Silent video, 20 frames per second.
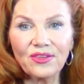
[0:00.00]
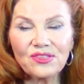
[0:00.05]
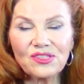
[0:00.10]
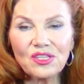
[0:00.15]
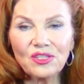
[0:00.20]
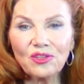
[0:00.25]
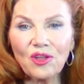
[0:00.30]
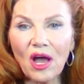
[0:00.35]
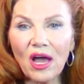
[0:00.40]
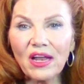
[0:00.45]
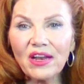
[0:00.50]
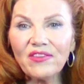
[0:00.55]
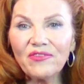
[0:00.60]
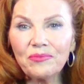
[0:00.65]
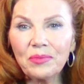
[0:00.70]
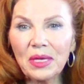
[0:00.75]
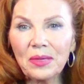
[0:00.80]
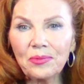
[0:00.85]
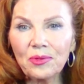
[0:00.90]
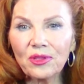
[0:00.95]
There's a lot
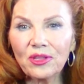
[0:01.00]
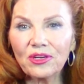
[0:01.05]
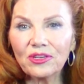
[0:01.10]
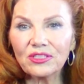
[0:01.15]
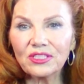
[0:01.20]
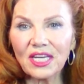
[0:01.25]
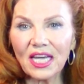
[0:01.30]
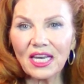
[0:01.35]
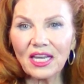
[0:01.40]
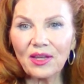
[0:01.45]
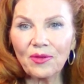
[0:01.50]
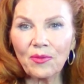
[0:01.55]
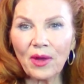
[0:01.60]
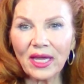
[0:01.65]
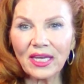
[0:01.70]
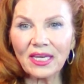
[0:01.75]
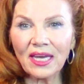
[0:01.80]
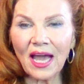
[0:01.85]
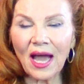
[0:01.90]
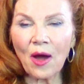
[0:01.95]
of people that are dating
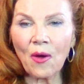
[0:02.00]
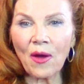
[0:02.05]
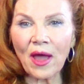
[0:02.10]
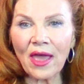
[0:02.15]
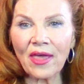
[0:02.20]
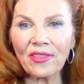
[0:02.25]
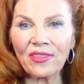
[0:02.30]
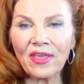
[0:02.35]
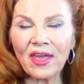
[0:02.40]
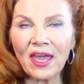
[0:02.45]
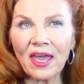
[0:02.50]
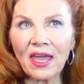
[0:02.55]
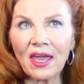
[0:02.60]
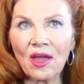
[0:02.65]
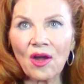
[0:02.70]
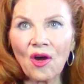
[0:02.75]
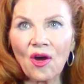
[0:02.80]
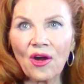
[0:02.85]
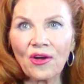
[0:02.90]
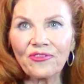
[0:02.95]
right now and
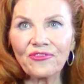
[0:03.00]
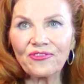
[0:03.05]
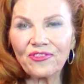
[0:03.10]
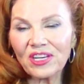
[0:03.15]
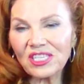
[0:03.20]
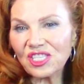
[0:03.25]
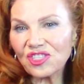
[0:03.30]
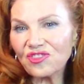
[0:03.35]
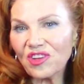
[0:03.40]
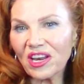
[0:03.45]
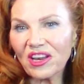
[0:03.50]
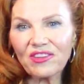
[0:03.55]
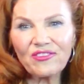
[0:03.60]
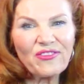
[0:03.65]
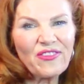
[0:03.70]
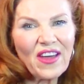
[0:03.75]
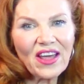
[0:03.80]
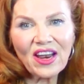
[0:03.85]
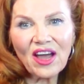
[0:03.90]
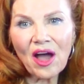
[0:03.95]
they are
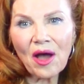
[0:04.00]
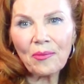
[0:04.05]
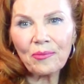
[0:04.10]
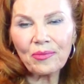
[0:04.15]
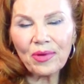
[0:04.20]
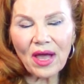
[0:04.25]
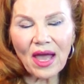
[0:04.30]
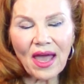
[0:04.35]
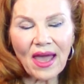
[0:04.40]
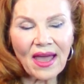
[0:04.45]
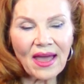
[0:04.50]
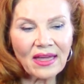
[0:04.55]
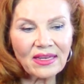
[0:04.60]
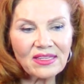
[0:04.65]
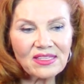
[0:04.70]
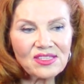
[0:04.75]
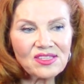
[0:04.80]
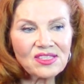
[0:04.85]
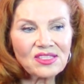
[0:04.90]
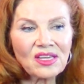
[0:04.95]
frustrated, fed up,
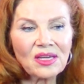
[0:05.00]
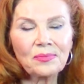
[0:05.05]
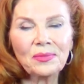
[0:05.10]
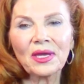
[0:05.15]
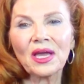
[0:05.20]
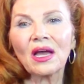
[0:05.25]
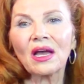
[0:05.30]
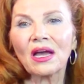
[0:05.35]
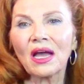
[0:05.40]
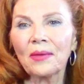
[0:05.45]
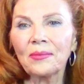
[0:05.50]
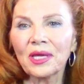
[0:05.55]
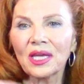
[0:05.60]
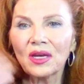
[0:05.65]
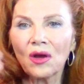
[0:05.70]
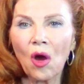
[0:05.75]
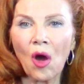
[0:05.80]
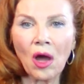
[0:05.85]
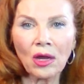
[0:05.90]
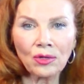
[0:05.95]
and this is
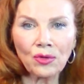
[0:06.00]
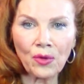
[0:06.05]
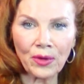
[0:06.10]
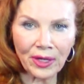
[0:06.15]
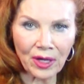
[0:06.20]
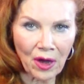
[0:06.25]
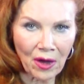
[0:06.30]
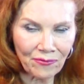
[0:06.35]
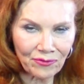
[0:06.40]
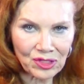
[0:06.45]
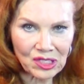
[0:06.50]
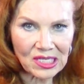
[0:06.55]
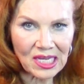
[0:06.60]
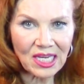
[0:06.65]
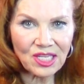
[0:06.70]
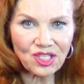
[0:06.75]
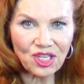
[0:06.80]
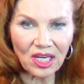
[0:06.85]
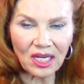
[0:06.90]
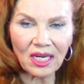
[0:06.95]
becoming an ongoing
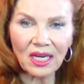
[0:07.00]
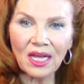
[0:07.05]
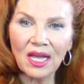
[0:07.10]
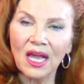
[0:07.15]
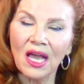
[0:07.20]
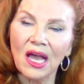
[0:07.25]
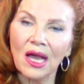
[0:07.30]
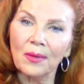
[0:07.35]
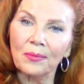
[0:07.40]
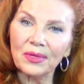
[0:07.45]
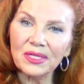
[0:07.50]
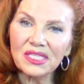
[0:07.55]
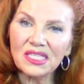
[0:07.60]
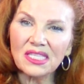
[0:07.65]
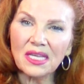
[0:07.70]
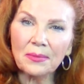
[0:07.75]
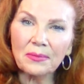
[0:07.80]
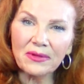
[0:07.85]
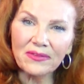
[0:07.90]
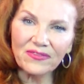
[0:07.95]
conversation. But
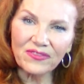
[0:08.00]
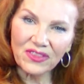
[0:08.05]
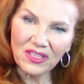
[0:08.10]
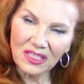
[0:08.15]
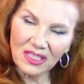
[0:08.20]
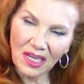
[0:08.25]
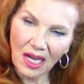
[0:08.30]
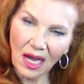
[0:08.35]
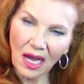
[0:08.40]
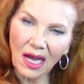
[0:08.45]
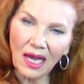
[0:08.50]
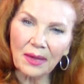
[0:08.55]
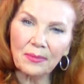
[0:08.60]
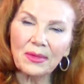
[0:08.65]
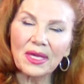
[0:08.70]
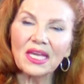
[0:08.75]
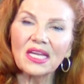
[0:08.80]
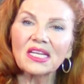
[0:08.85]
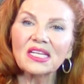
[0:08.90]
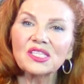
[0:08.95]
some of the
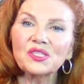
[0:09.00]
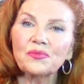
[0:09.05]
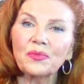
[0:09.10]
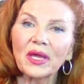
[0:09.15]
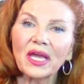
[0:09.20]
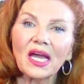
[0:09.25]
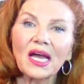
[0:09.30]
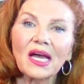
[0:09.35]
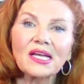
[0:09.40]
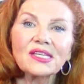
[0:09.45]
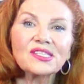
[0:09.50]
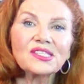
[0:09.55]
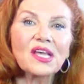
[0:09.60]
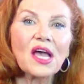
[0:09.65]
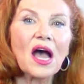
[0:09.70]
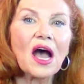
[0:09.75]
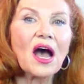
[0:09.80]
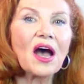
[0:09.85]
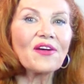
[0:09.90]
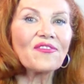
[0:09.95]
time it is
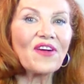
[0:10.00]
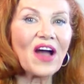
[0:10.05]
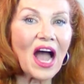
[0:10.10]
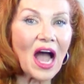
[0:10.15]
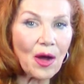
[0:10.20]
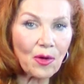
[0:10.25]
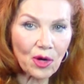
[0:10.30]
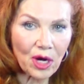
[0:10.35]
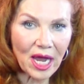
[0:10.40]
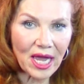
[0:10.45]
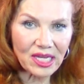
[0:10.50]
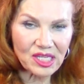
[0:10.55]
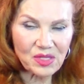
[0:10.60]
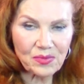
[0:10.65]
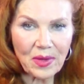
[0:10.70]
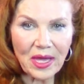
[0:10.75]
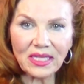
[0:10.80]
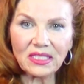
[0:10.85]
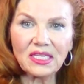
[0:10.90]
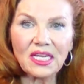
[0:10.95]
because of our
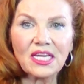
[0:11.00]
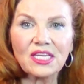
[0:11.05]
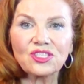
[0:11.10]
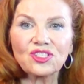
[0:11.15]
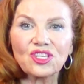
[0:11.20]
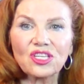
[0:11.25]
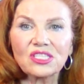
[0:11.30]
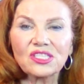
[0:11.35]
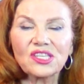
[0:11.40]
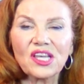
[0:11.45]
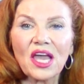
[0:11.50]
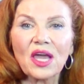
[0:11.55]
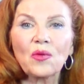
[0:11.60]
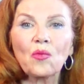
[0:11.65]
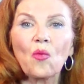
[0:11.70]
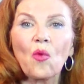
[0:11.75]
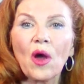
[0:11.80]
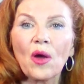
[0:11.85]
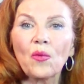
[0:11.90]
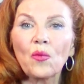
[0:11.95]
expectations
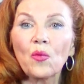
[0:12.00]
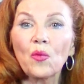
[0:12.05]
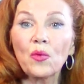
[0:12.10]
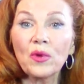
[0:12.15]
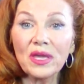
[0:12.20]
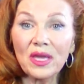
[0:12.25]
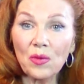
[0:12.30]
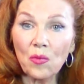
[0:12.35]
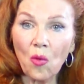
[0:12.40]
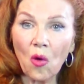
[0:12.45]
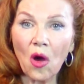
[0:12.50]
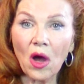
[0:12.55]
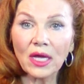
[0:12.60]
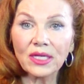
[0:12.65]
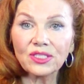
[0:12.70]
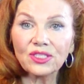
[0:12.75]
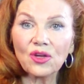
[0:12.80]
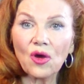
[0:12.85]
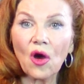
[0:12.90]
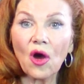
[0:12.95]
and what we
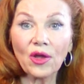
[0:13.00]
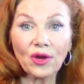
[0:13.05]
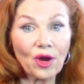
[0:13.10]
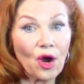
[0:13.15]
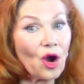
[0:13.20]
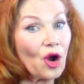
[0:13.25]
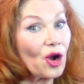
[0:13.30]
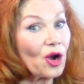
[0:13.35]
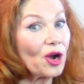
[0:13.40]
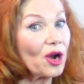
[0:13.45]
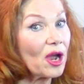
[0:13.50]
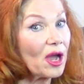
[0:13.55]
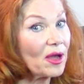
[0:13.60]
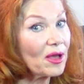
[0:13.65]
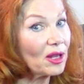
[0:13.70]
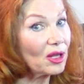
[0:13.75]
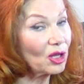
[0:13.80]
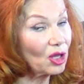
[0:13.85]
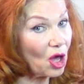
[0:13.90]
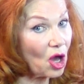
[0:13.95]
want on our
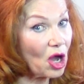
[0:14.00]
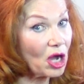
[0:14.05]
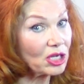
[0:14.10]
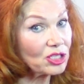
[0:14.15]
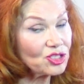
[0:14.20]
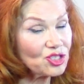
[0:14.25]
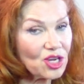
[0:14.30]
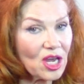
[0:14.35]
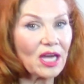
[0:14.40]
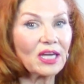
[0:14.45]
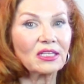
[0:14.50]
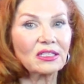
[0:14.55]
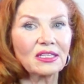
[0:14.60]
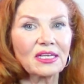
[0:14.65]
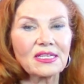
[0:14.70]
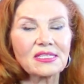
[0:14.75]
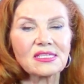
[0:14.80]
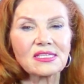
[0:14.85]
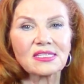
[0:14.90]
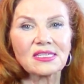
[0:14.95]
long
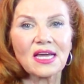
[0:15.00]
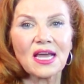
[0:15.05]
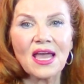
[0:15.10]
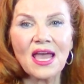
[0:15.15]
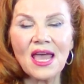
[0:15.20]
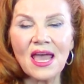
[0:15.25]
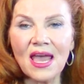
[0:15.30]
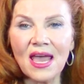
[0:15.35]
checklist.